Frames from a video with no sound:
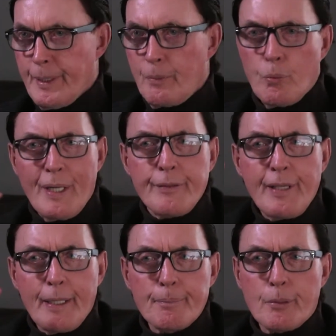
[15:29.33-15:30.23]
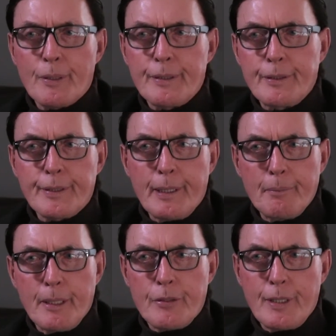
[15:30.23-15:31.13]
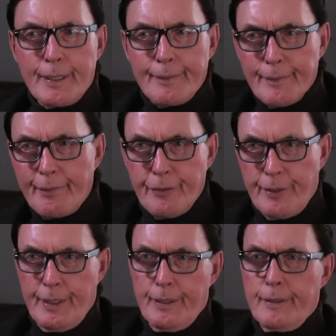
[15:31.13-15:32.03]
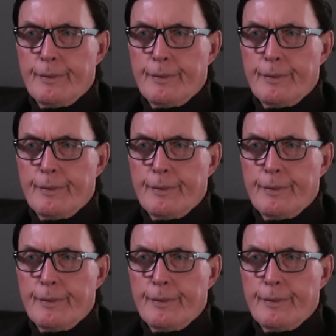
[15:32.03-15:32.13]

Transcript: And why is that important? You keep mentioning left-sided.